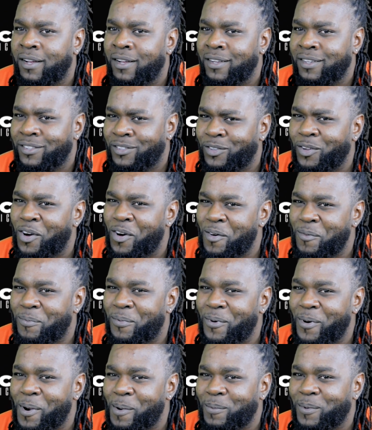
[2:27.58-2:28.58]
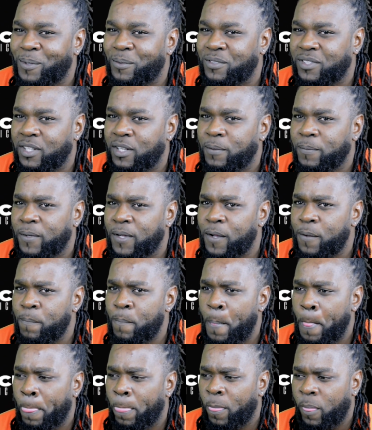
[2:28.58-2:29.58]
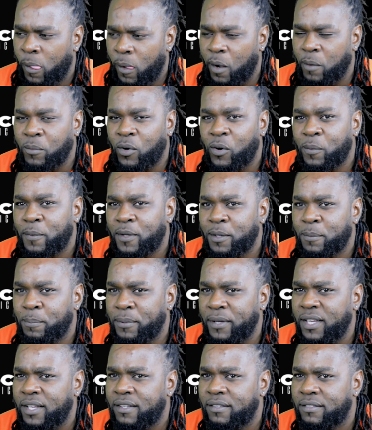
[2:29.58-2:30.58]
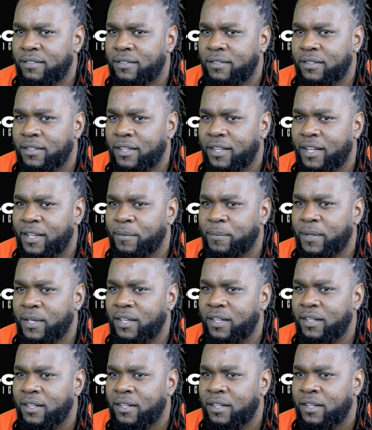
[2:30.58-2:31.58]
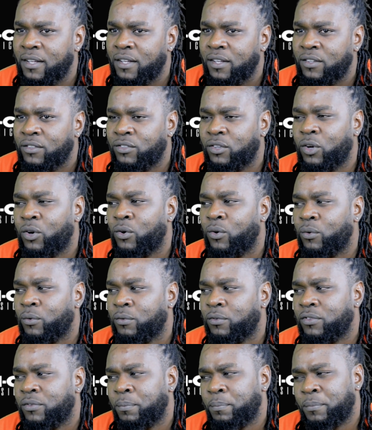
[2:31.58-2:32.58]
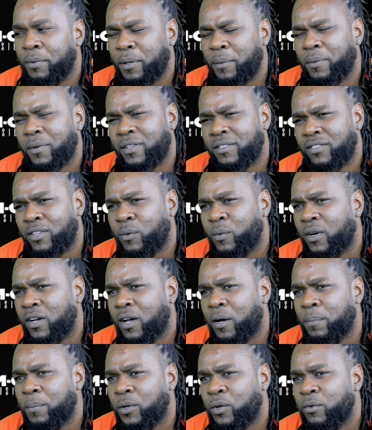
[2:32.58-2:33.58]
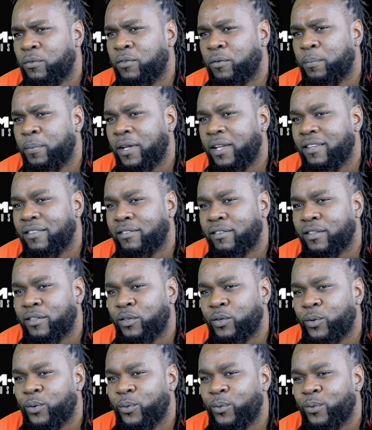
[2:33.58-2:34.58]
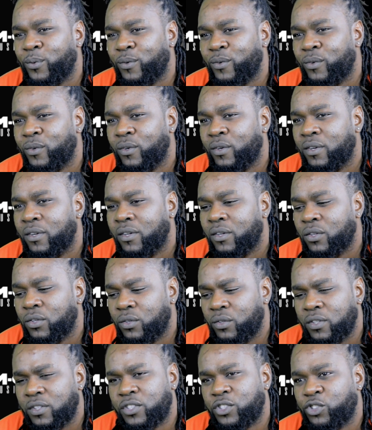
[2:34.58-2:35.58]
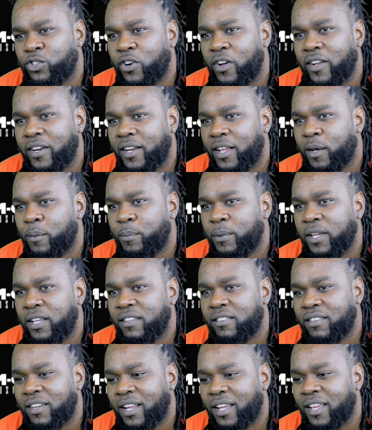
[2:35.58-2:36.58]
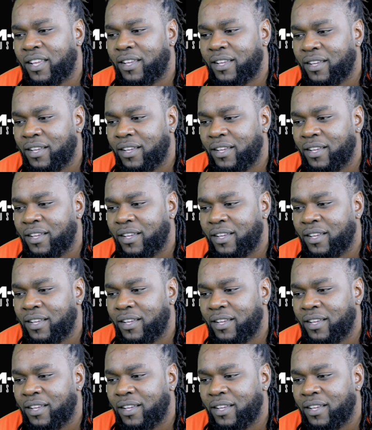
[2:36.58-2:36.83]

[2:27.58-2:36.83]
solve problems, you know what I mean? A moment of peace, you know what I mean? So someone come to you for peace and you destroy that peace, like